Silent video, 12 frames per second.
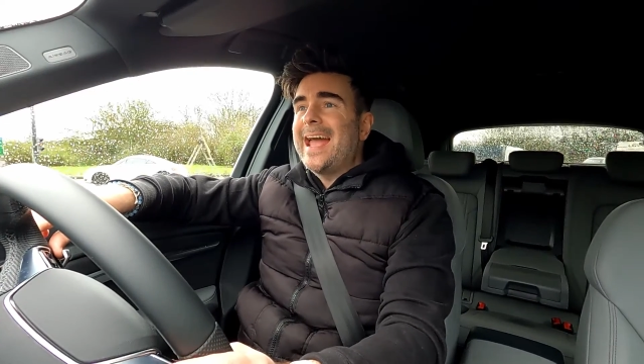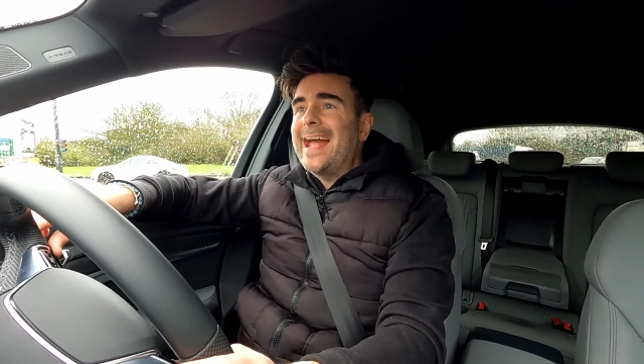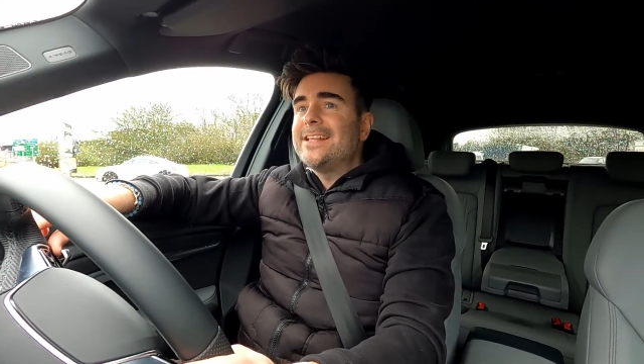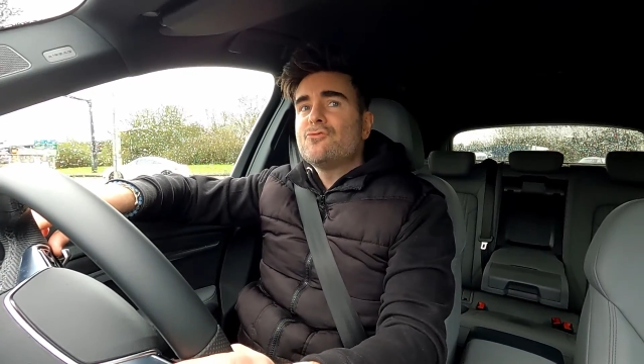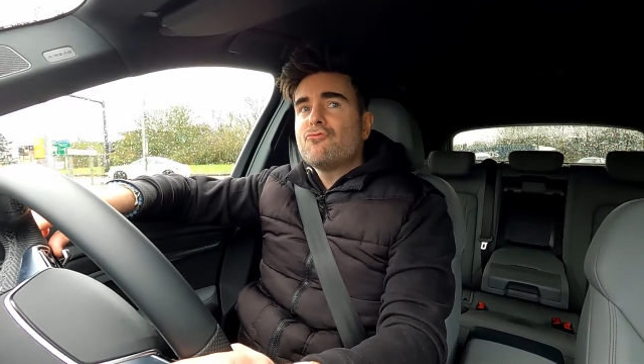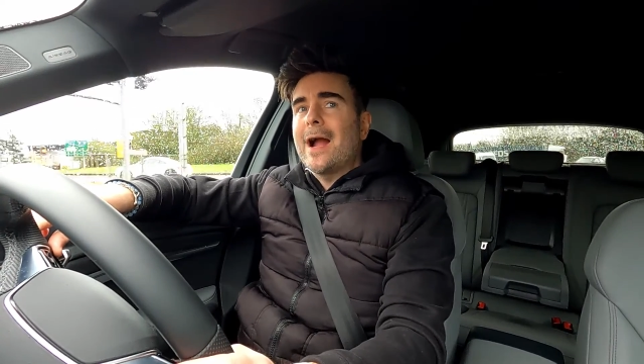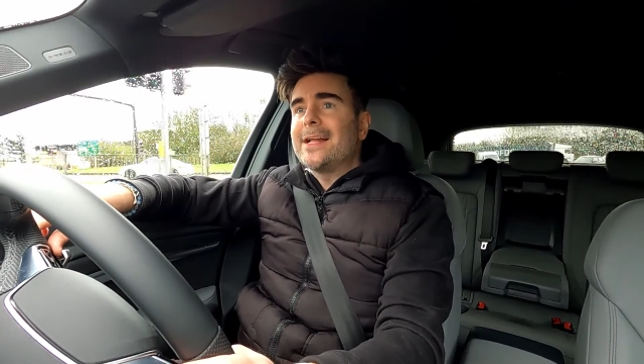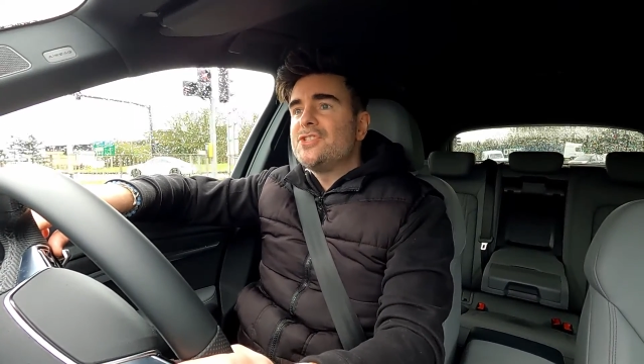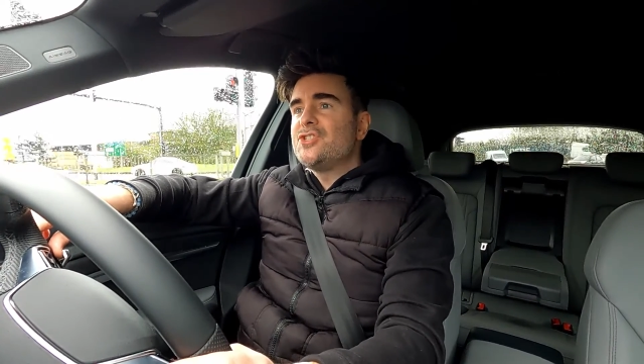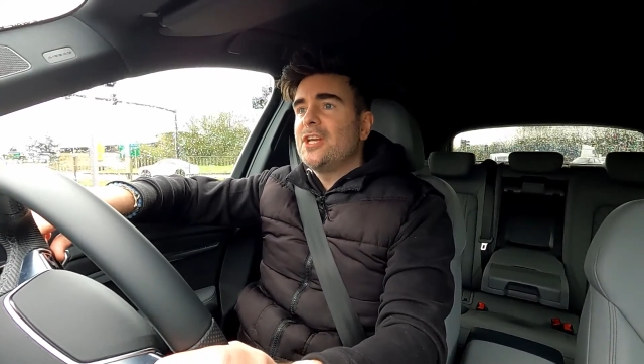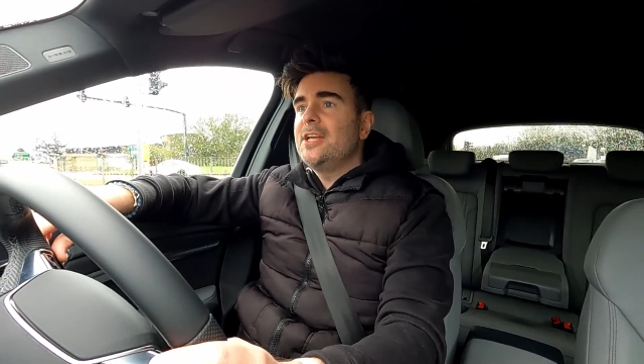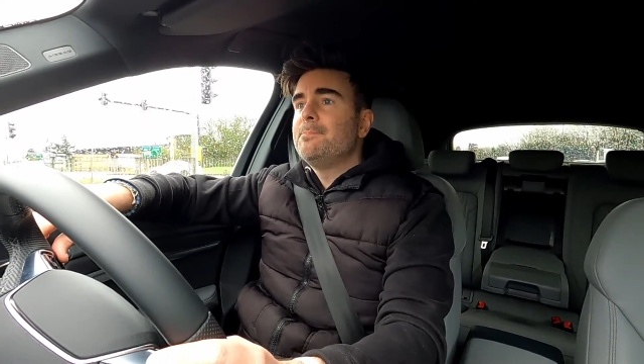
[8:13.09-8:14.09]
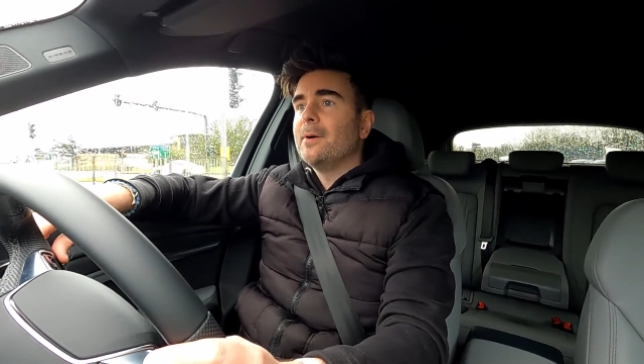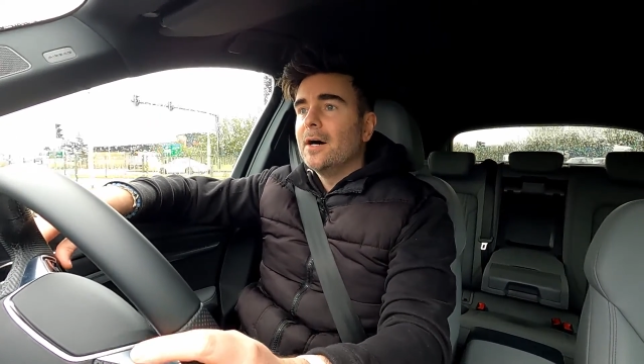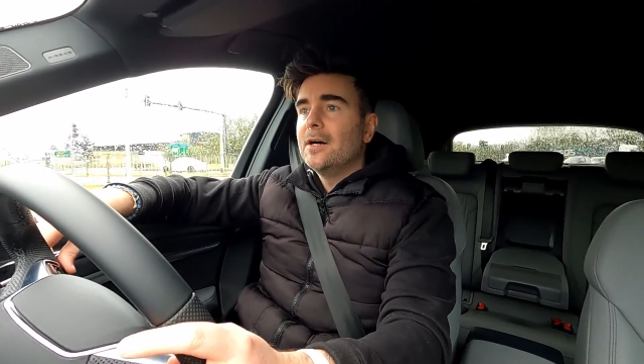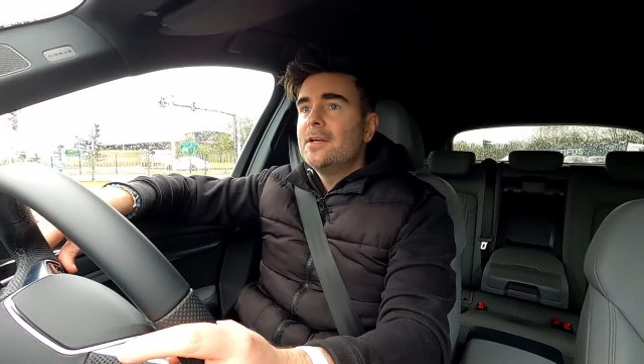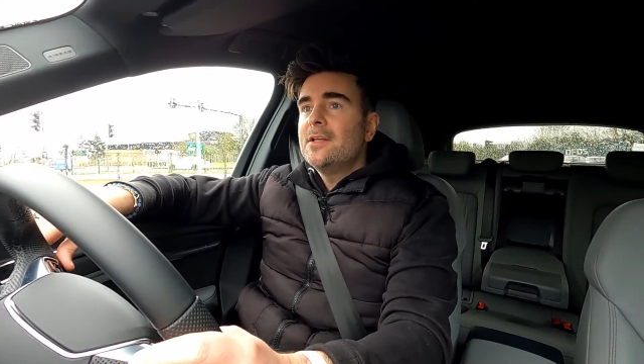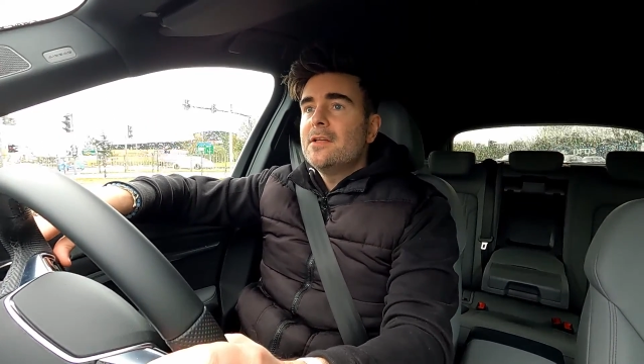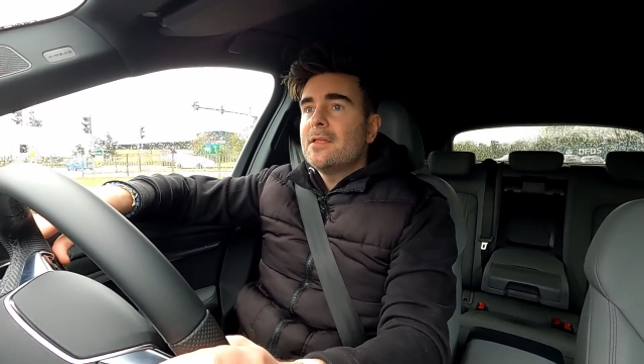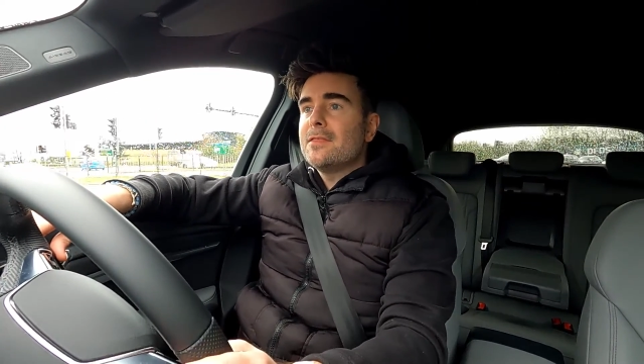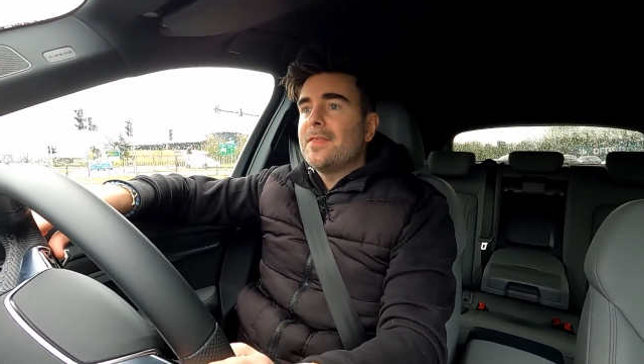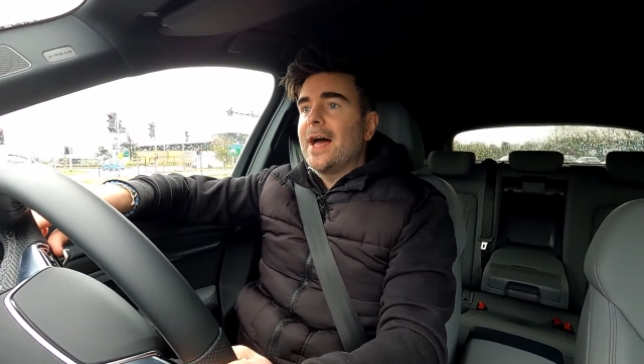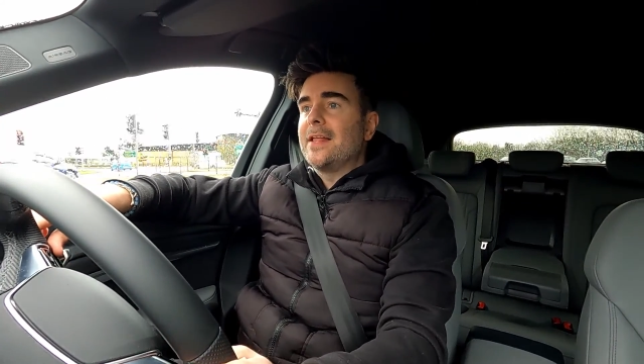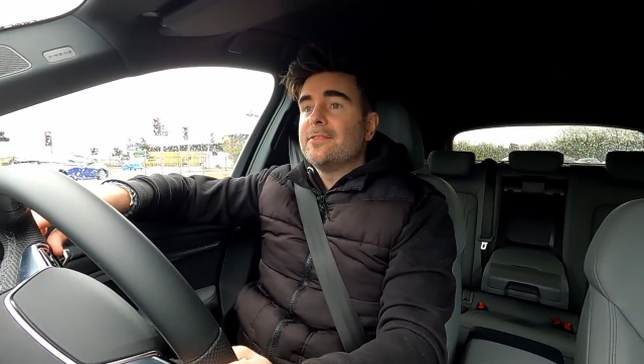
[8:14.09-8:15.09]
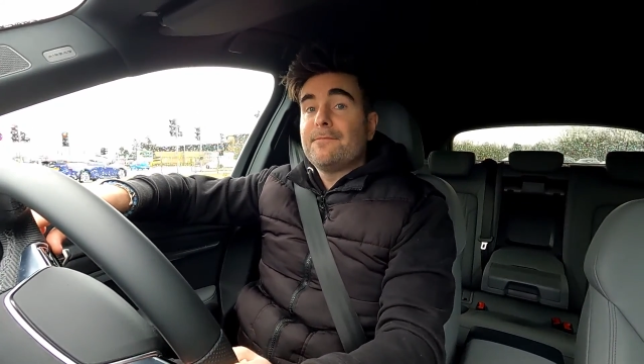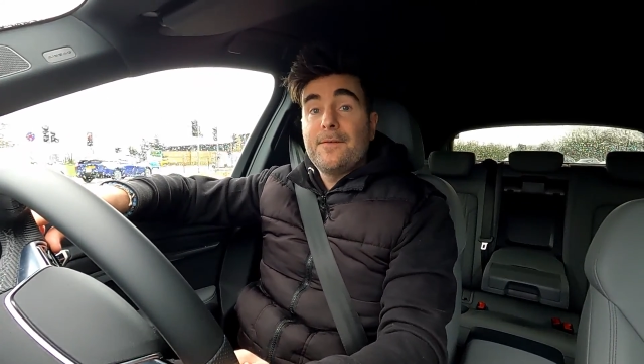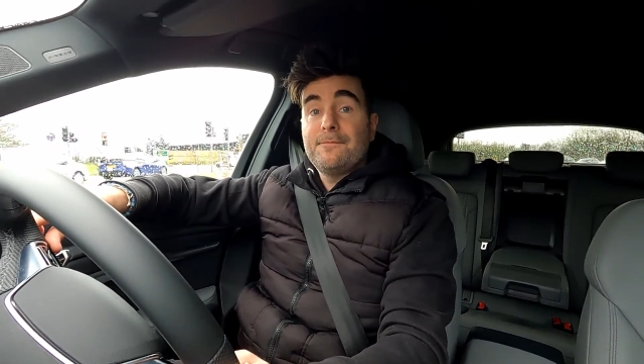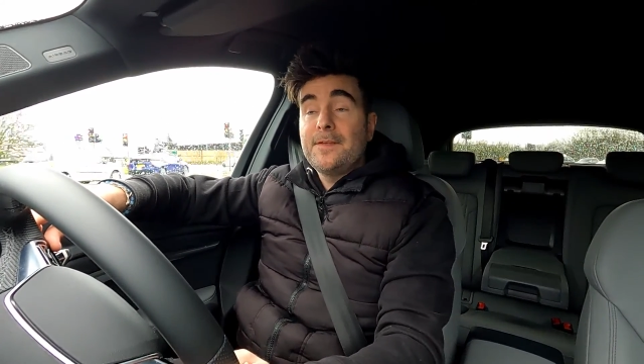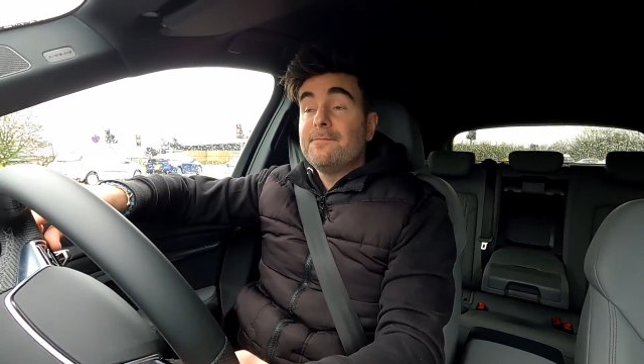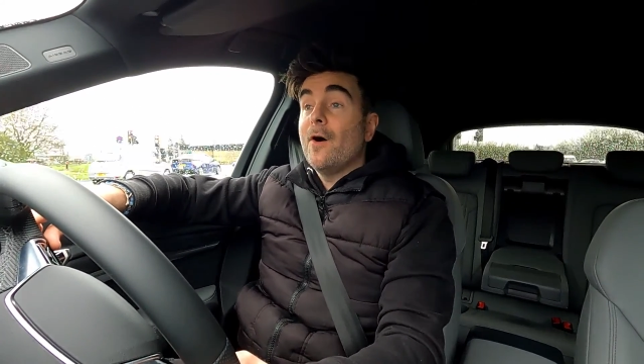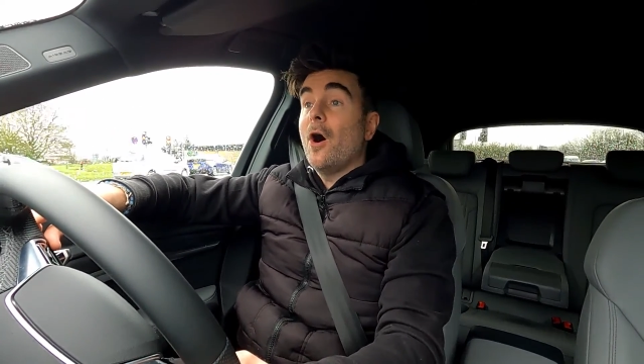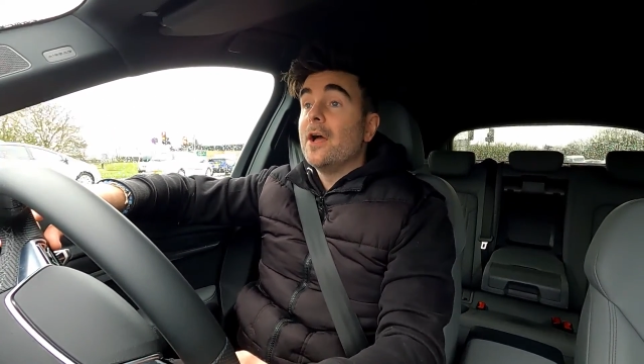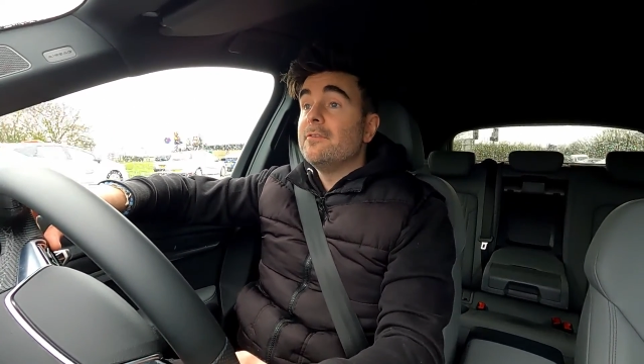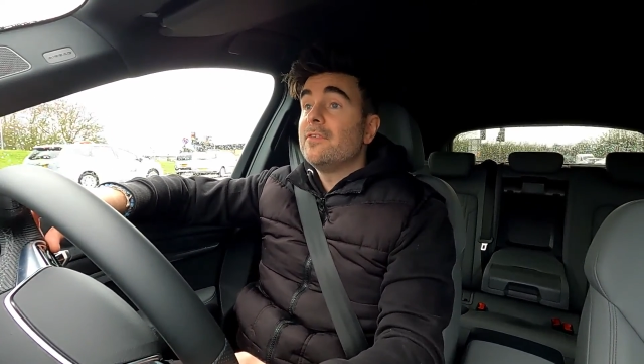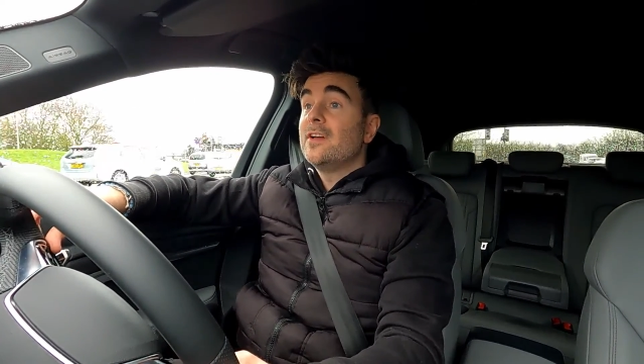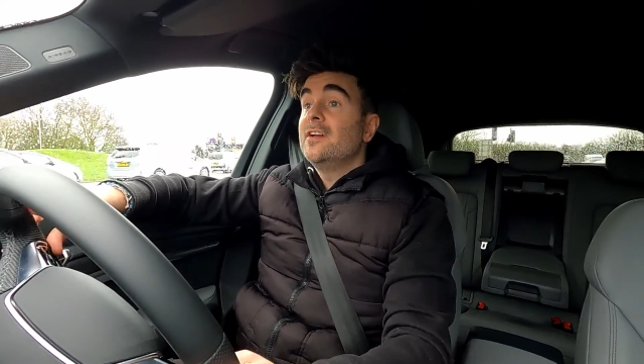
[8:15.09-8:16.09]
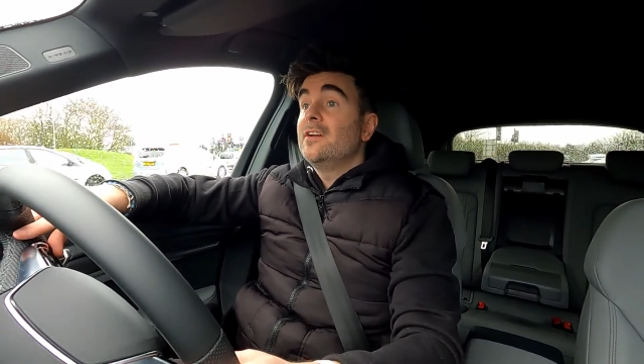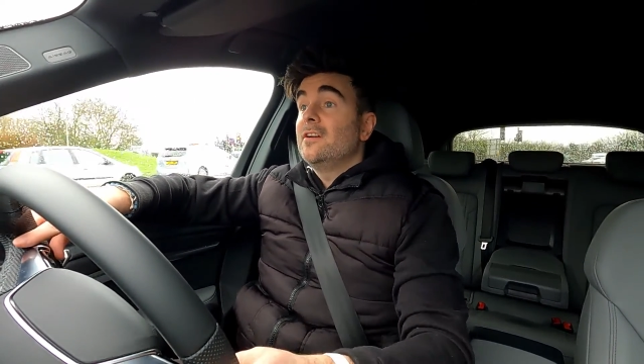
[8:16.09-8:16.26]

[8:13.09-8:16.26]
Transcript: 10 grand cheaper than the 55.